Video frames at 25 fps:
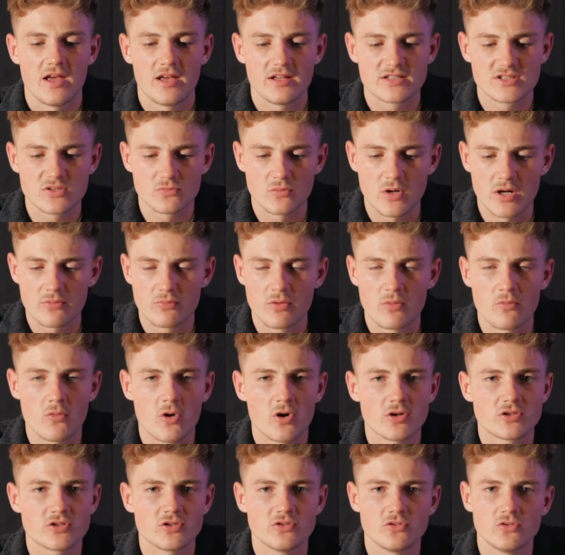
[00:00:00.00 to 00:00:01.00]
So what we
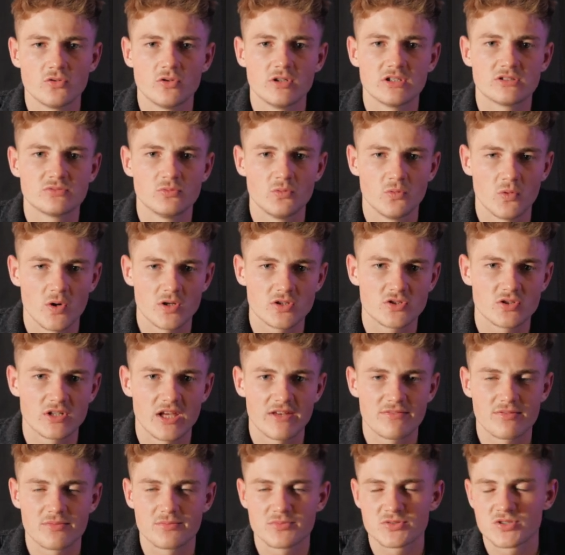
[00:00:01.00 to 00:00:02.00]
want to do is we want to
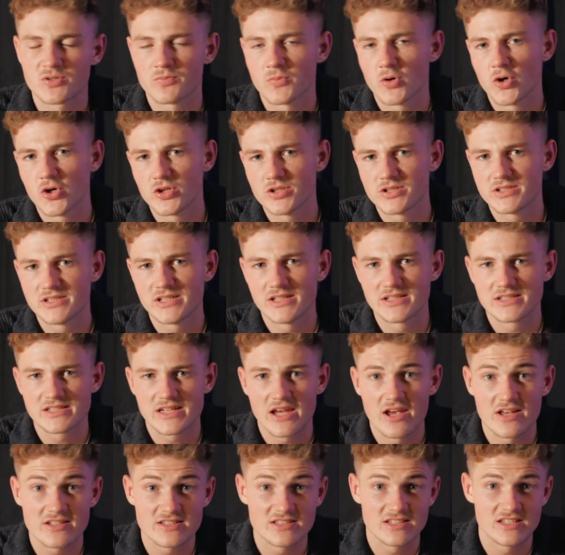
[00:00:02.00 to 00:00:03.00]
give them some urgency and
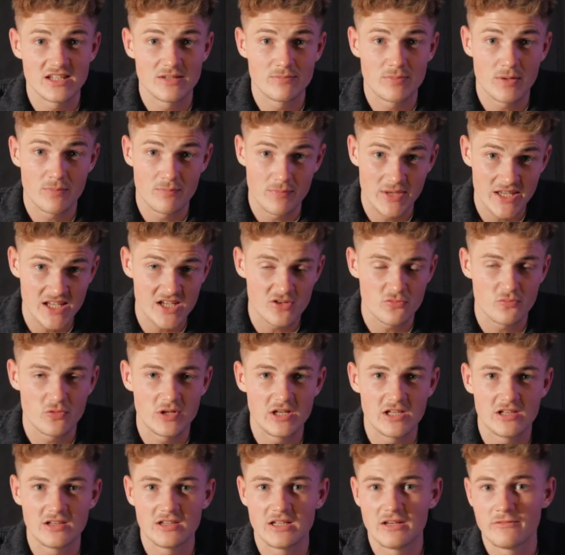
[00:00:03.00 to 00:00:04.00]
scarcity, but make it real.